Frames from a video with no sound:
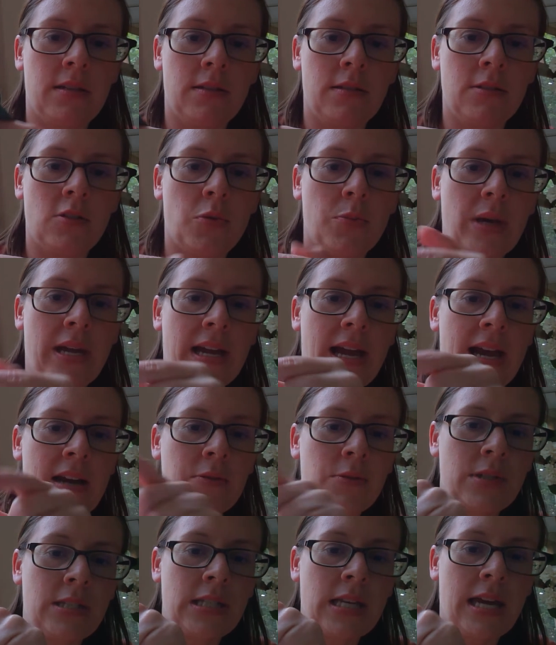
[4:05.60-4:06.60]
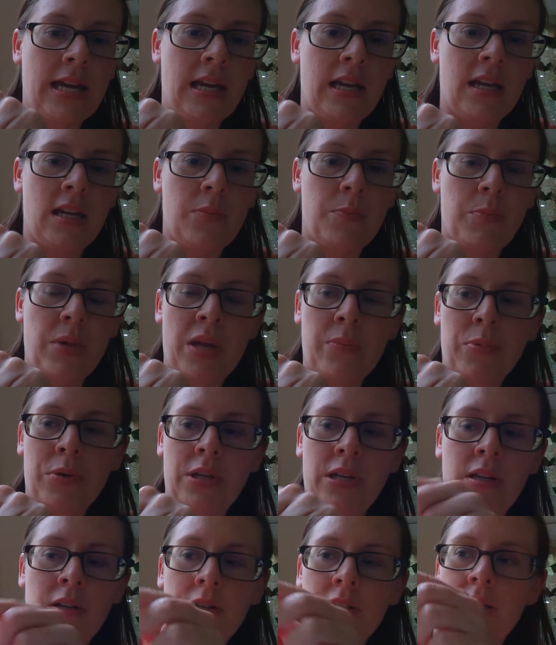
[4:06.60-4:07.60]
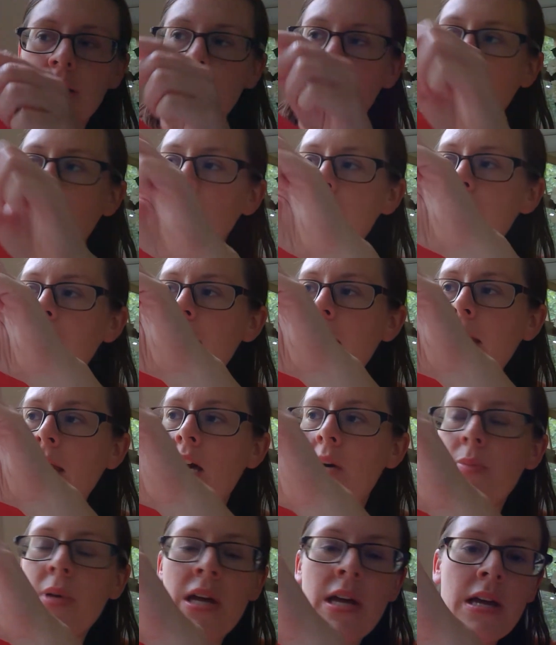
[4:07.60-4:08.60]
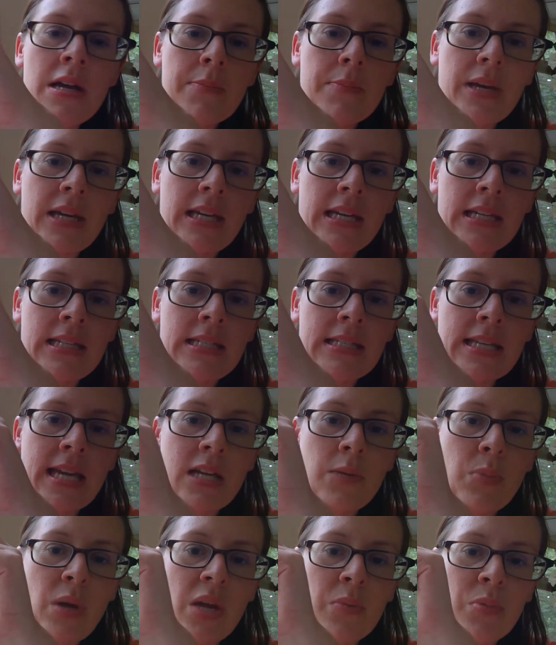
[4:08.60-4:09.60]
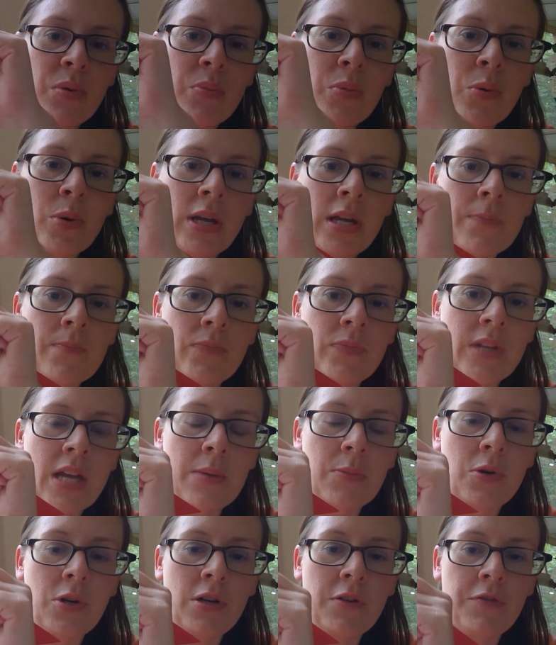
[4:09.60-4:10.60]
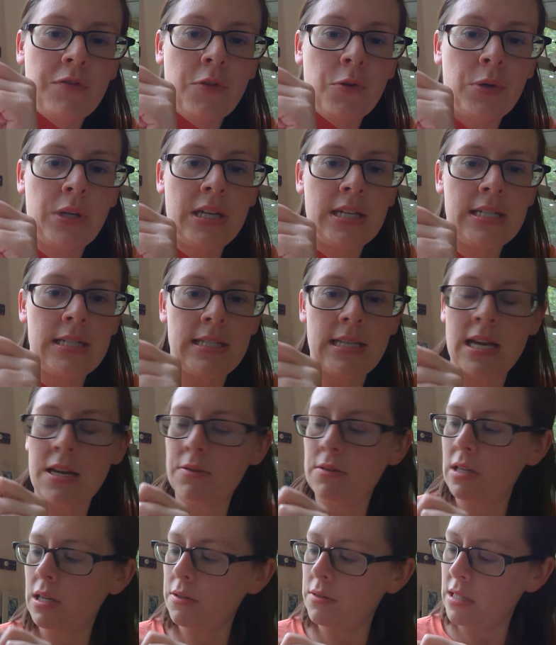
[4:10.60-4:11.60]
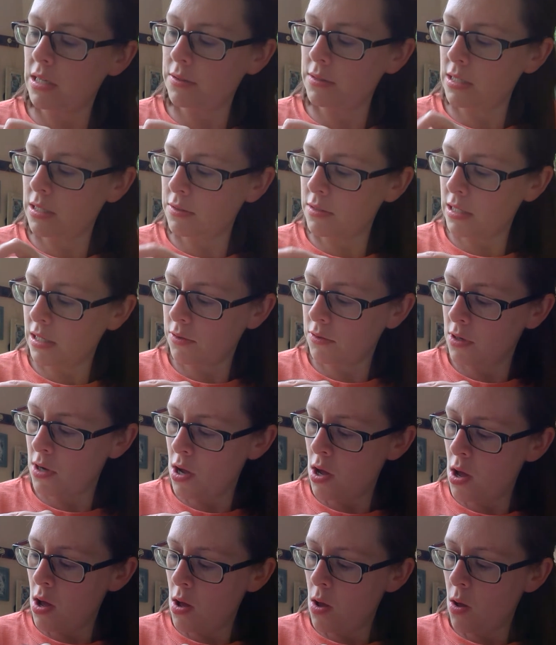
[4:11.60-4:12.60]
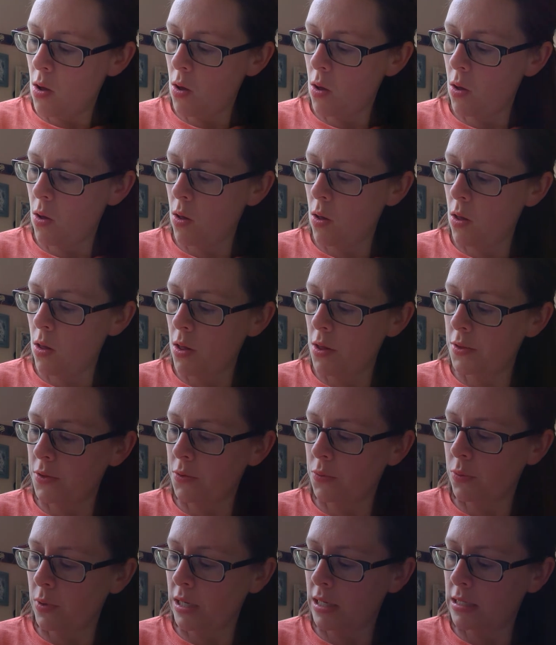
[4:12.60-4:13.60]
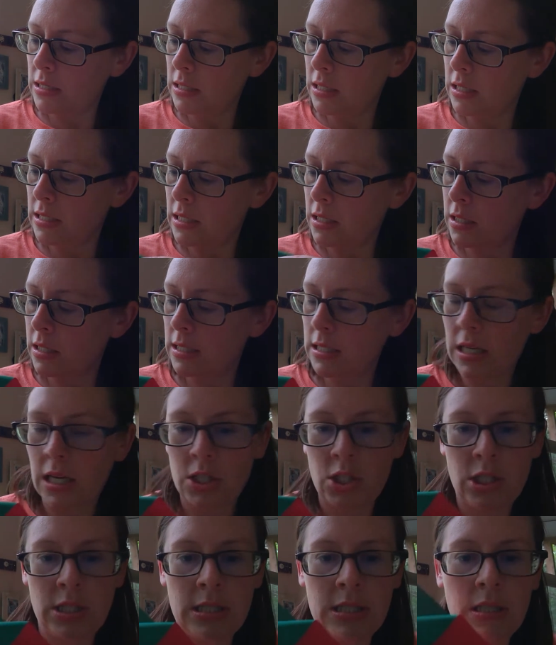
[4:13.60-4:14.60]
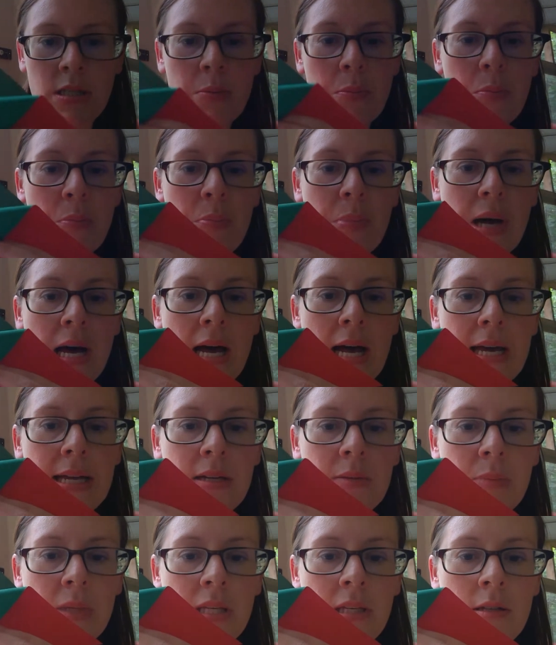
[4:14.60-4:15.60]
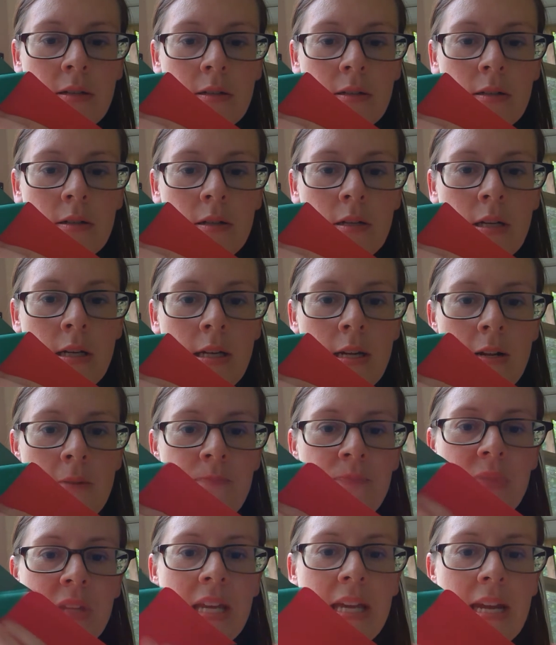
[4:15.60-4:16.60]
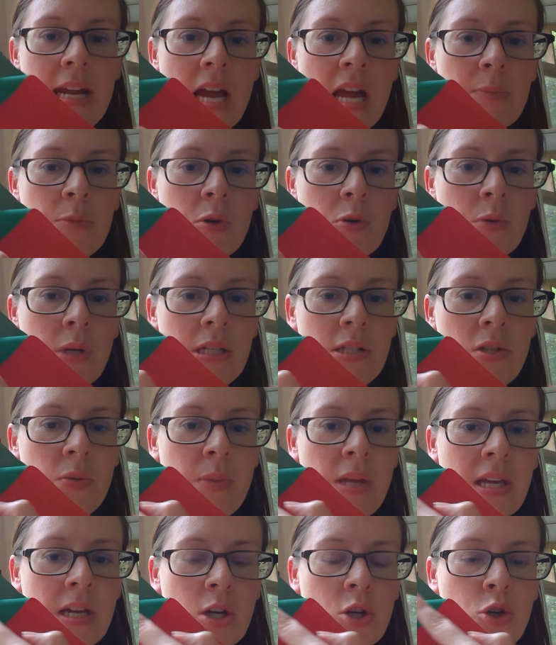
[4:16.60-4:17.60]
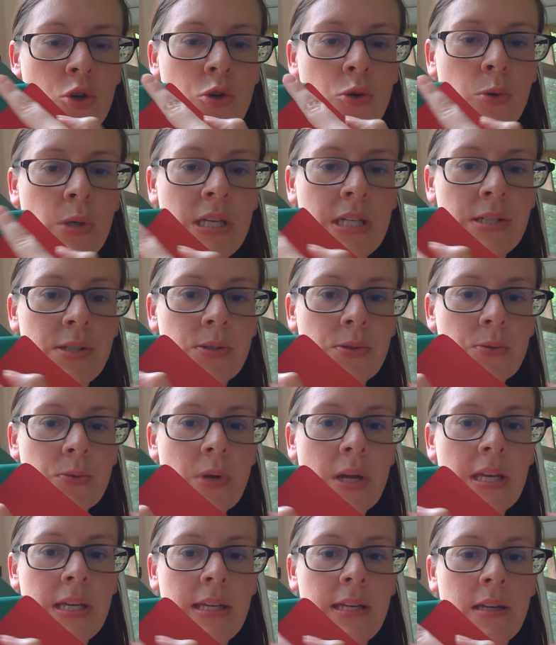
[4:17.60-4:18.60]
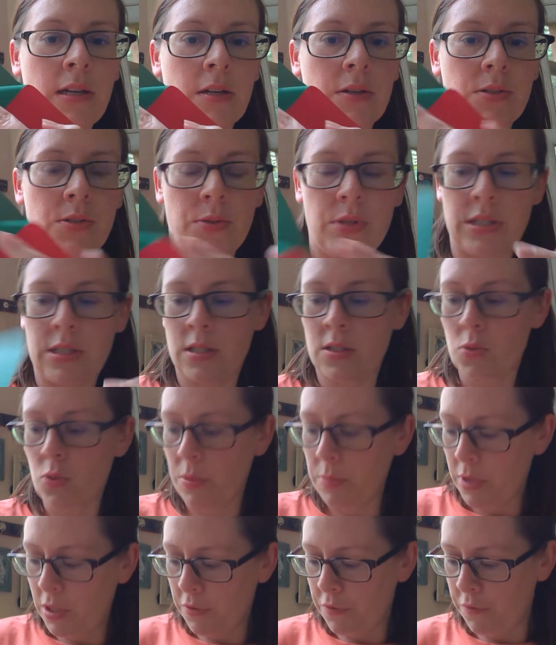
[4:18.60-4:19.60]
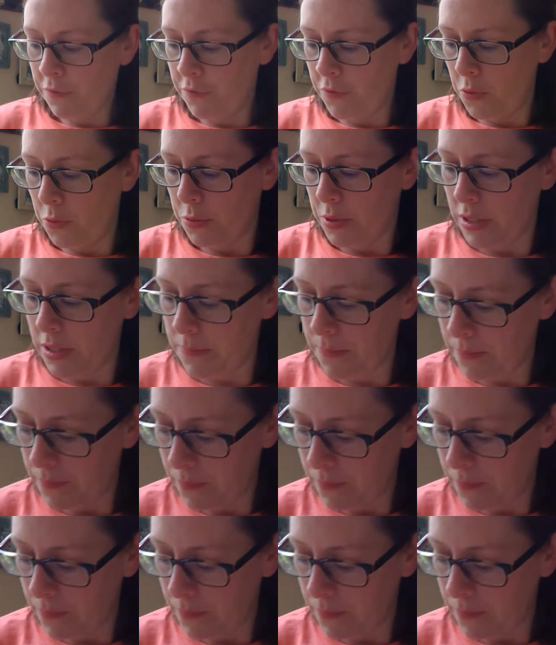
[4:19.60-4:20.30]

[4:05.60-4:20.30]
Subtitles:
So my outside paper here is going to stay up. My inside paper point, I'm going to fold it down, down, down, down, down, all the way until it touches the bottom here. And I'm going to make a crease right here. So this is where I'm going to fold it.